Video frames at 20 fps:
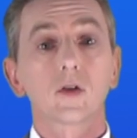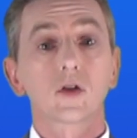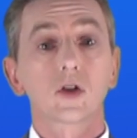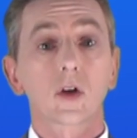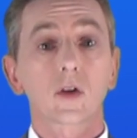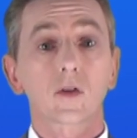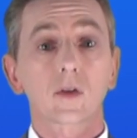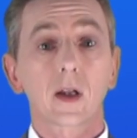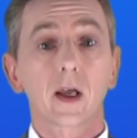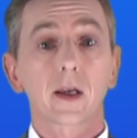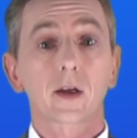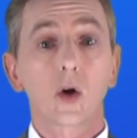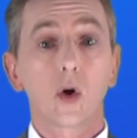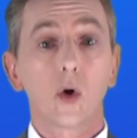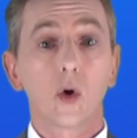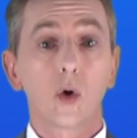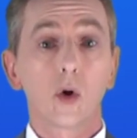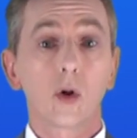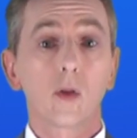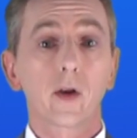just like
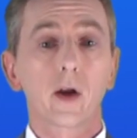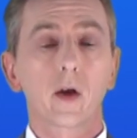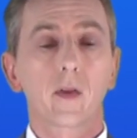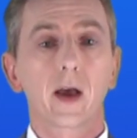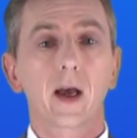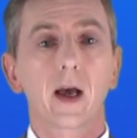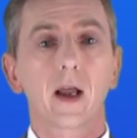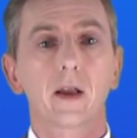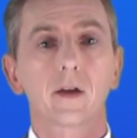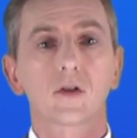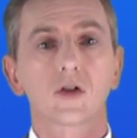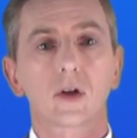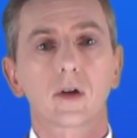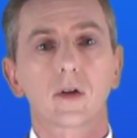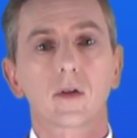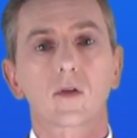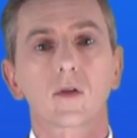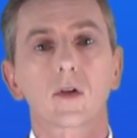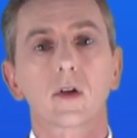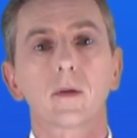all the other
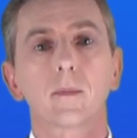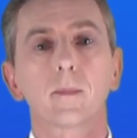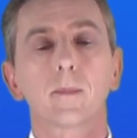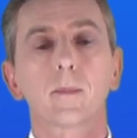halogens.